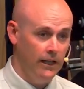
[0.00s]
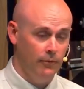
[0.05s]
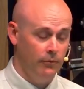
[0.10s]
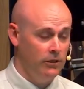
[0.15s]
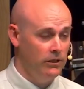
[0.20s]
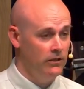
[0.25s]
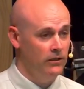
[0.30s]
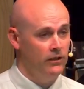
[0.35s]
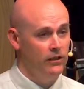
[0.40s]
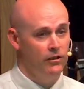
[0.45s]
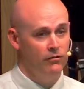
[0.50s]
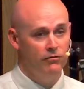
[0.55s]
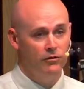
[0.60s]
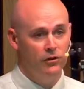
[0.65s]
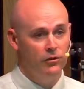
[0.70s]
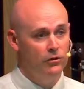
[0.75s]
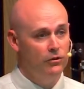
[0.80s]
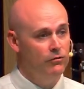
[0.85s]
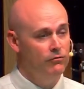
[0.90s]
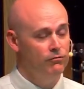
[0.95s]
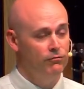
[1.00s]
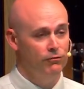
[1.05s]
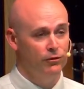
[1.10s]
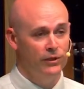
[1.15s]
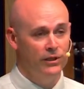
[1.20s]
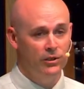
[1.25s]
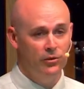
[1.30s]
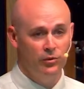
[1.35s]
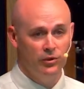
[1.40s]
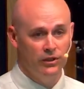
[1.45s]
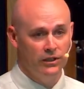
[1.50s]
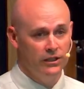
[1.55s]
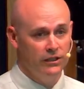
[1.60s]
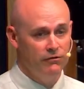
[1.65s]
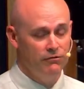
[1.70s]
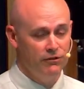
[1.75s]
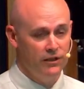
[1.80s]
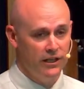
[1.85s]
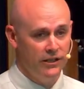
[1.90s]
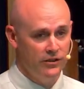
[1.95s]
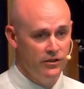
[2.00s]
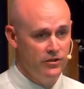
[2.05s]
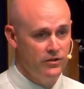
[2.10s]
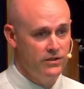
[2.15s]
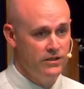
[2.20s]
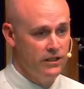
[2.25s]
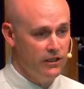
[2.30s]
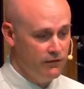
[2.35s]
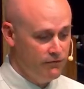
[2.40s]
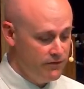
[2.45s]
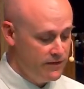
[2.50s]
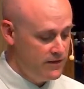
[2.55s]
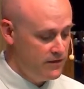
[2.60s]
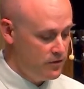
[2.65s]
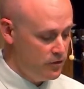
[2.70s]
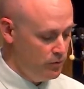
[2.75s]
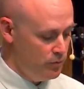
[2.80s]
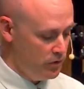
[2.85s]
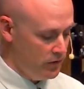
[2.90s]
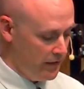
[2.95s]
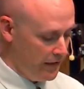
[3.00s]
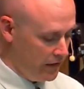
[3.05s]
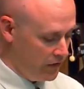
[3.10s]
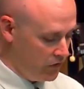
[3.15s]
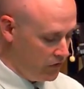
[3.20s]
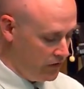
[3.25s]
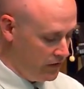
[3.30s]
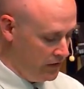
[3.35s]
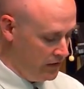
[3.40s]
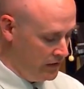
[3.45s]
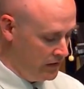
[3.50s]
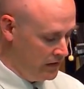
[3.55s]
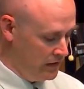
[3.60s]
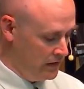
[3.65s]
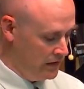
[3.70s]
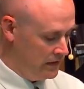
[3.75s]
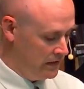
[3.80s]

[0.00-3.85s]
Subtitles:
I mean, if you frequently find yourself super angry,